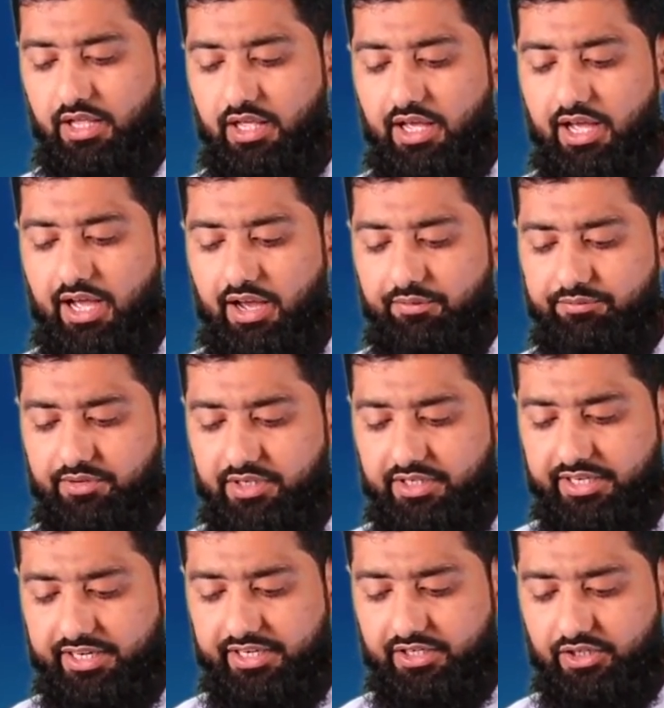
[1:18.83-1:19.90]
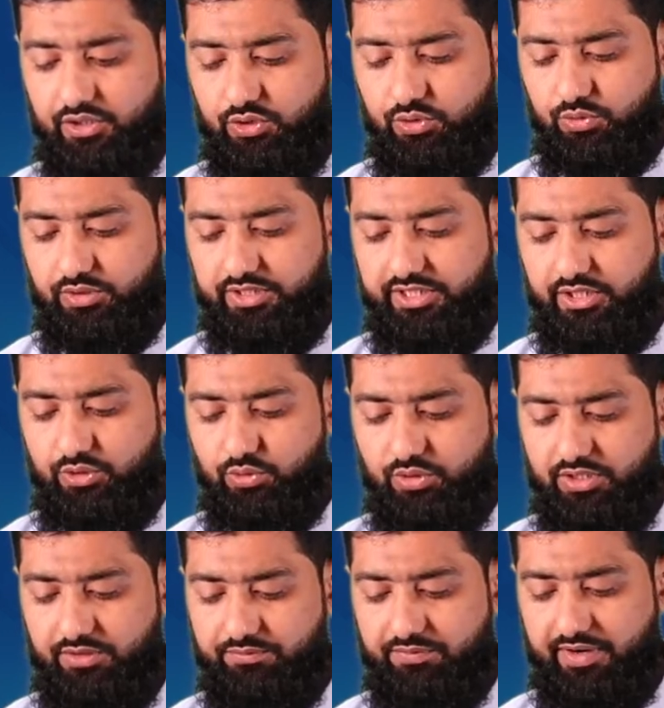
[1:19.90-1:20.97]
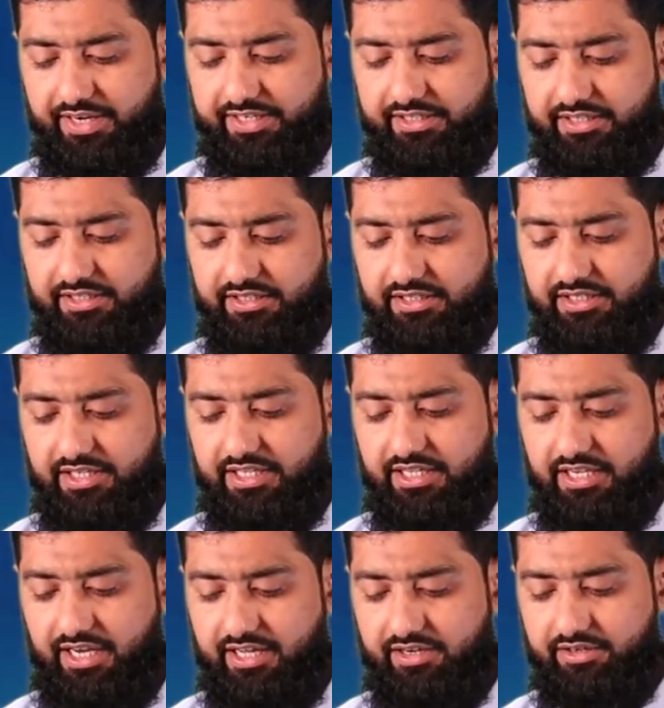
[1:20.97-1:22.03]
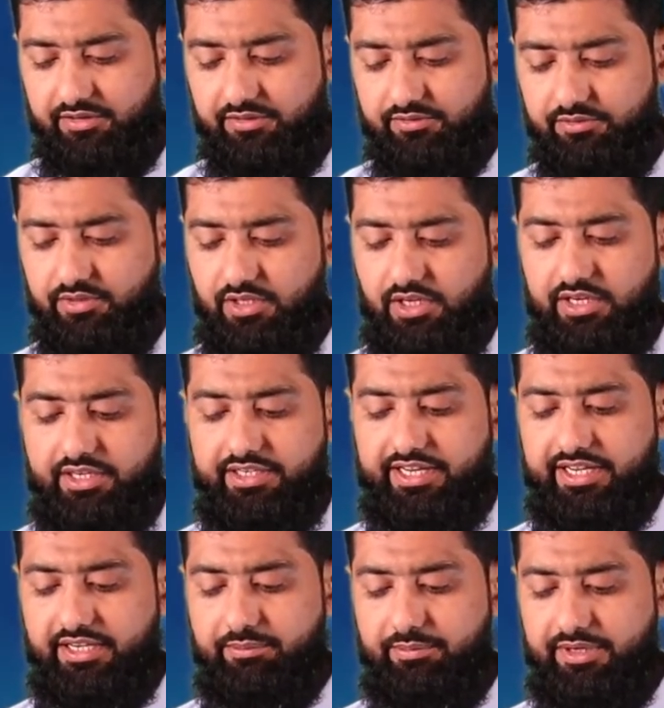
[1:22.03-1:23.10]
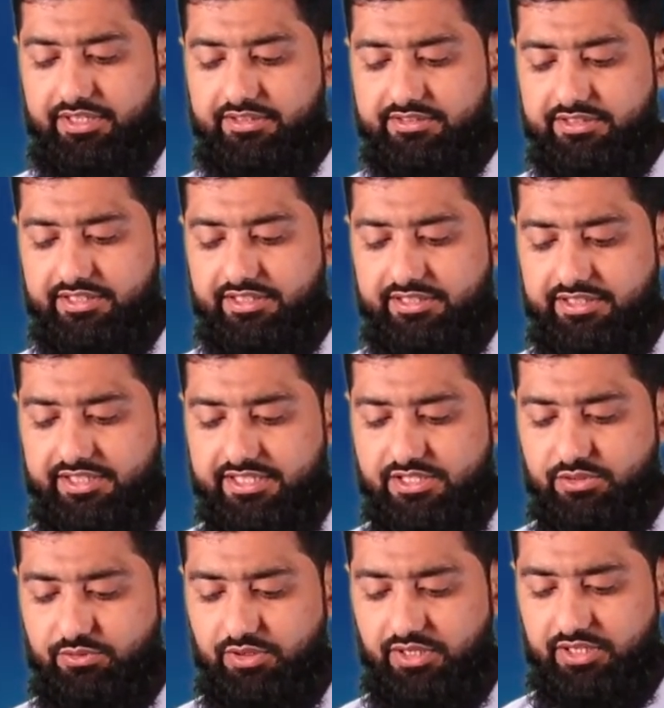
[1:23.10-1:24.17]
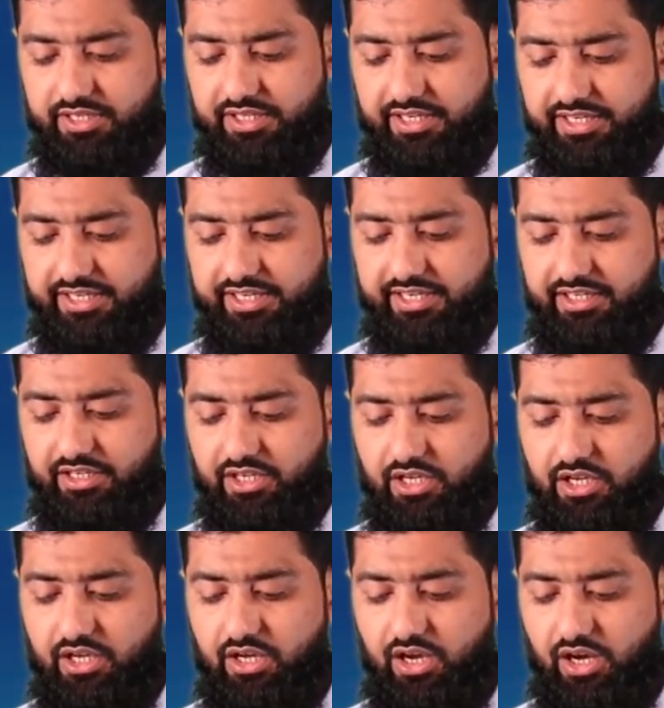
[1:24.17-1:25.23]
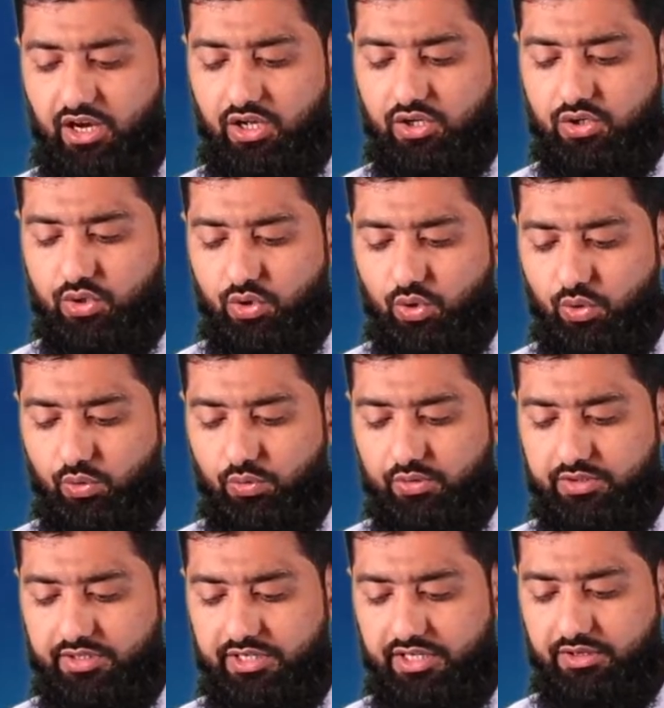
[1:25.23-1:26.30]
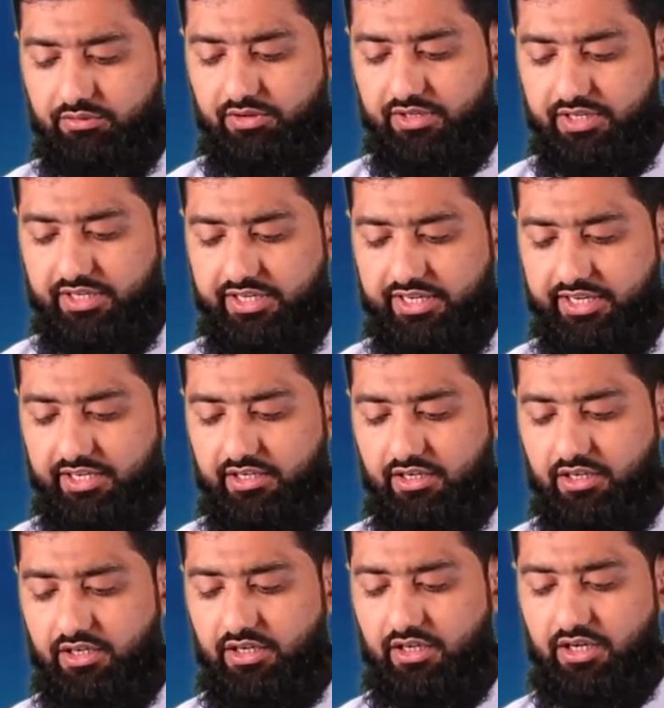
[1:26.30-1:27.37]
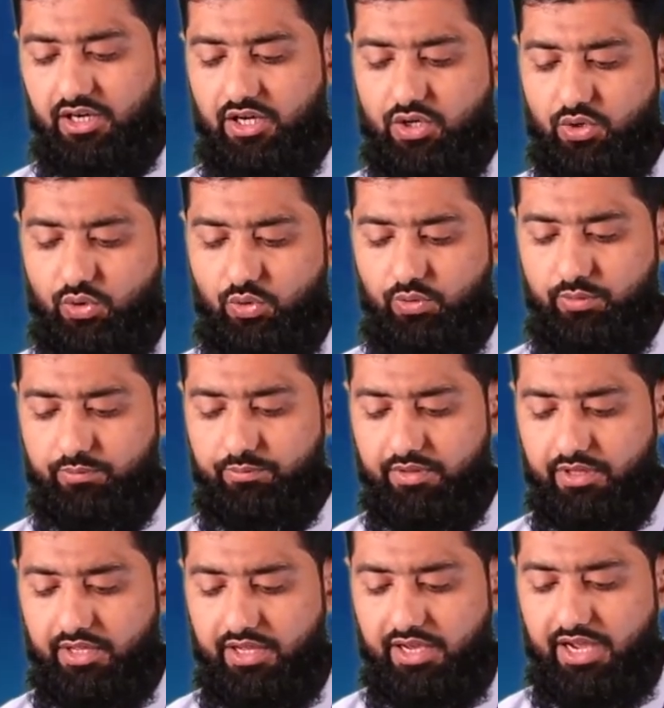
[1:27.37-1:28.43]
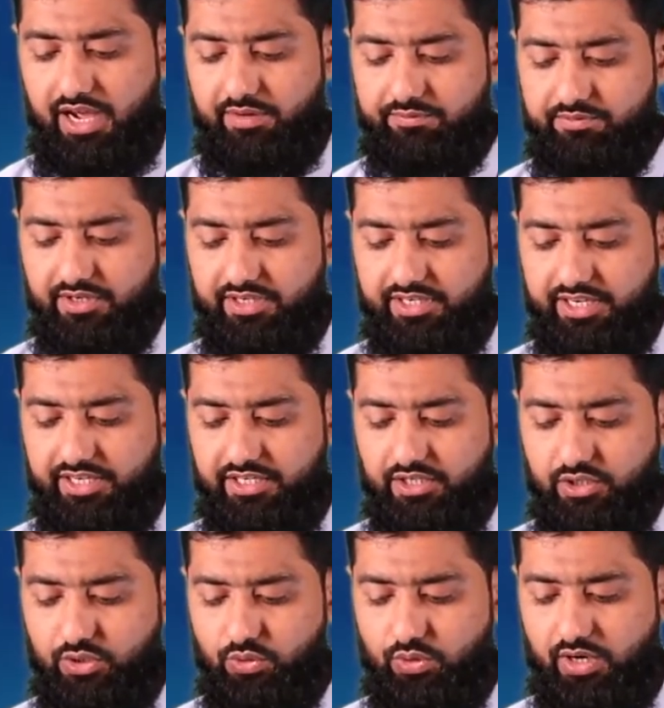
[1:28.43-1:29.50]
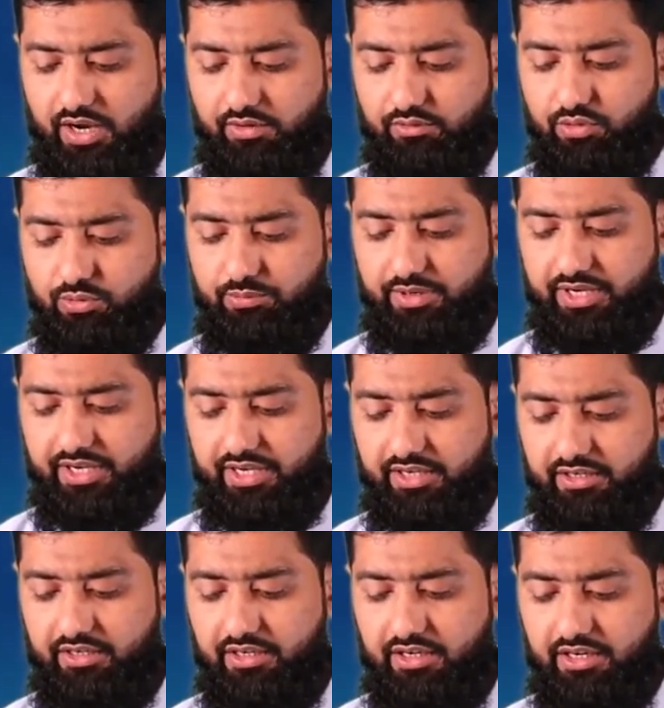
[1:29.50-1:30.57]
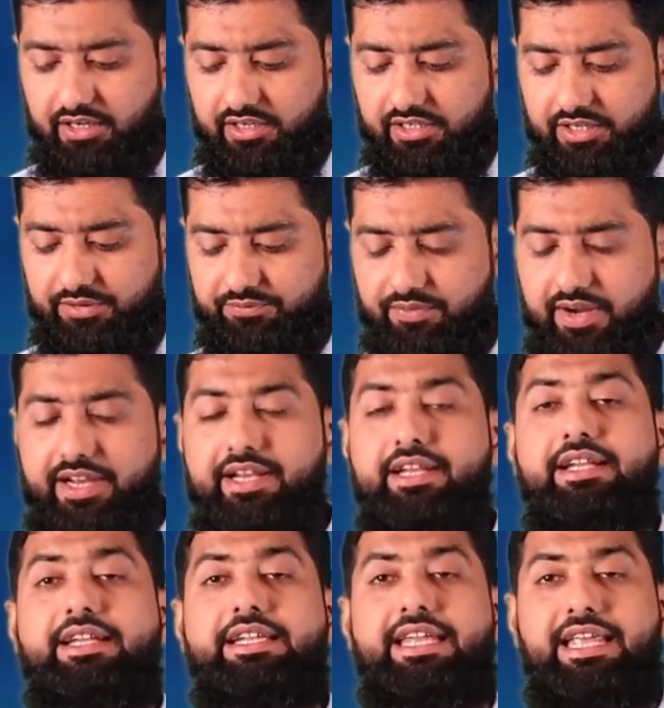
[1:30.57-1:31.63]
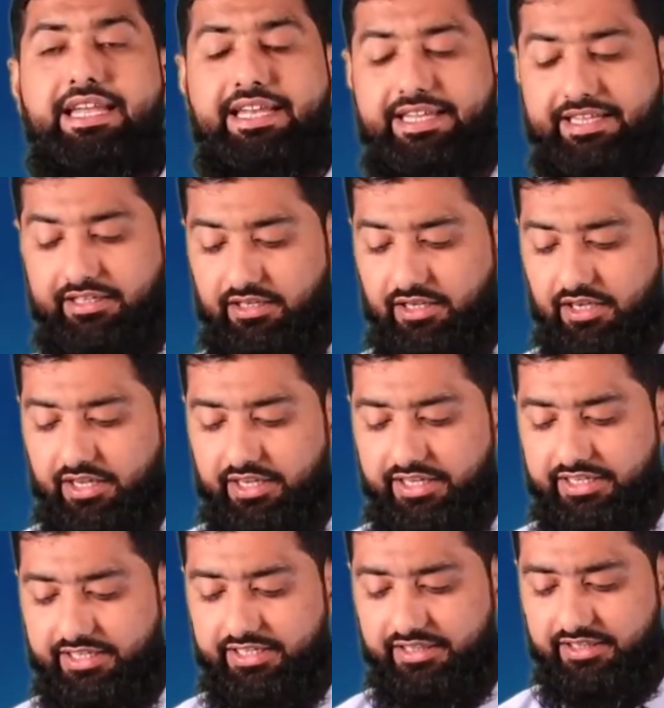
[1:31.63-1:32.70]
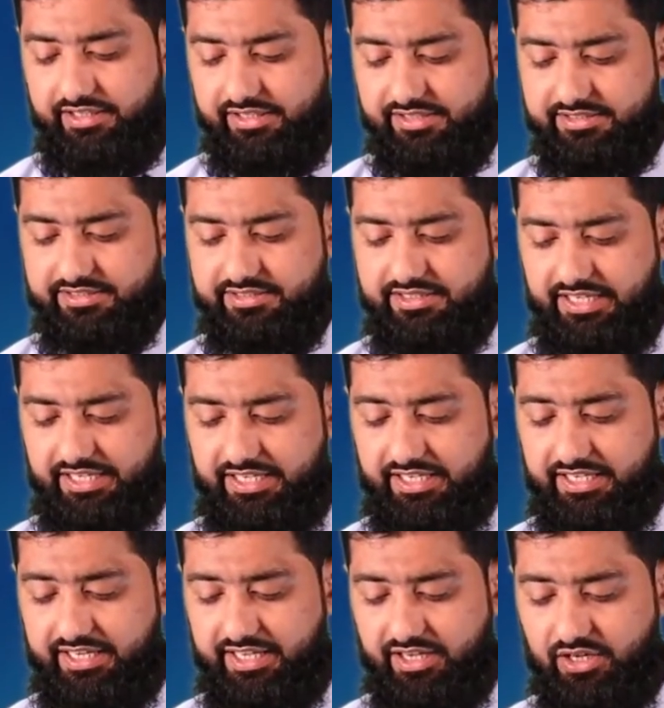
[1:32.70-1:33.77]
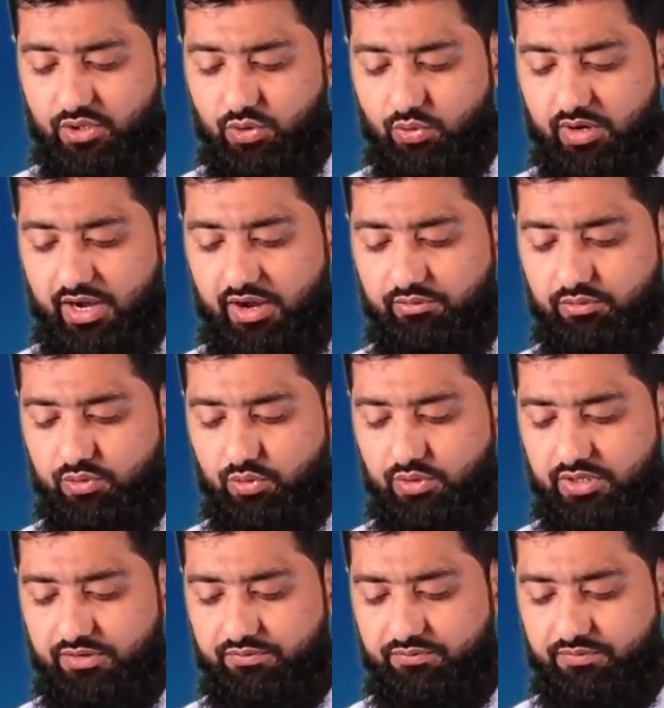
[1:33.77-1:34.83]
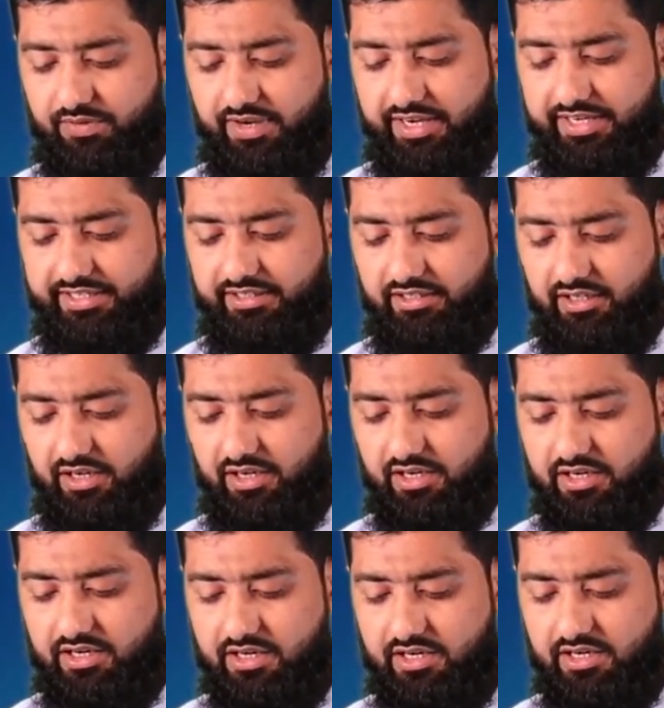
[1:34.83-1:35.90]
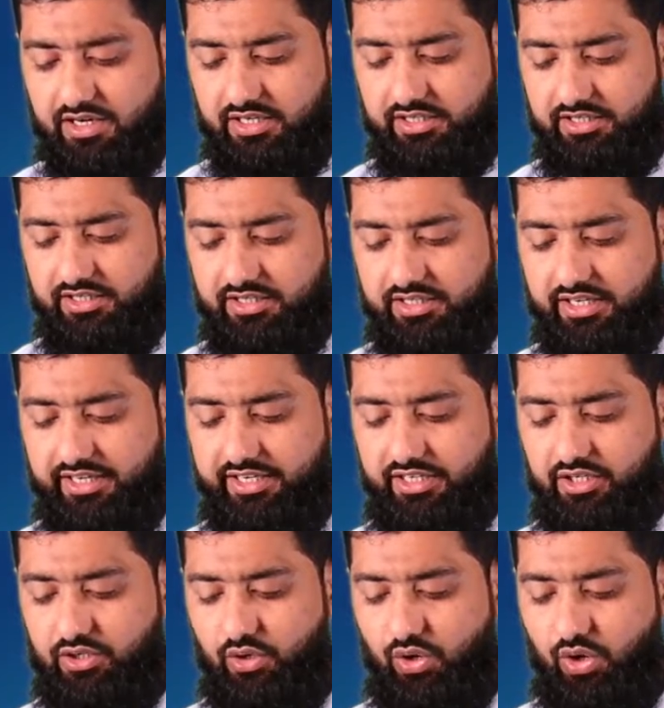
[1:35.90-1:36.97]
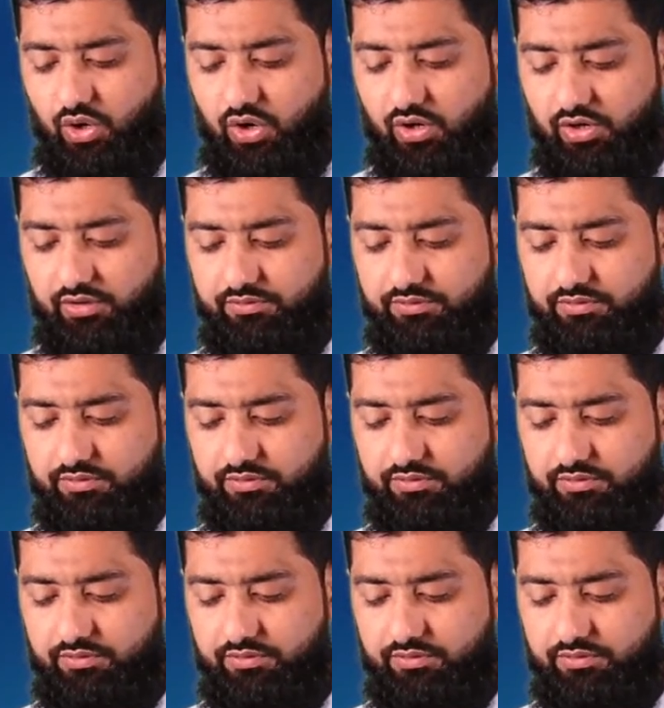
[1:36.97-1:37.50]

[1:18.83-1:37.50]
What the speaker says: After that you need to define tr. That means this will create a row. It will create a row. After that you have to define td. In this td tag you have to define a content of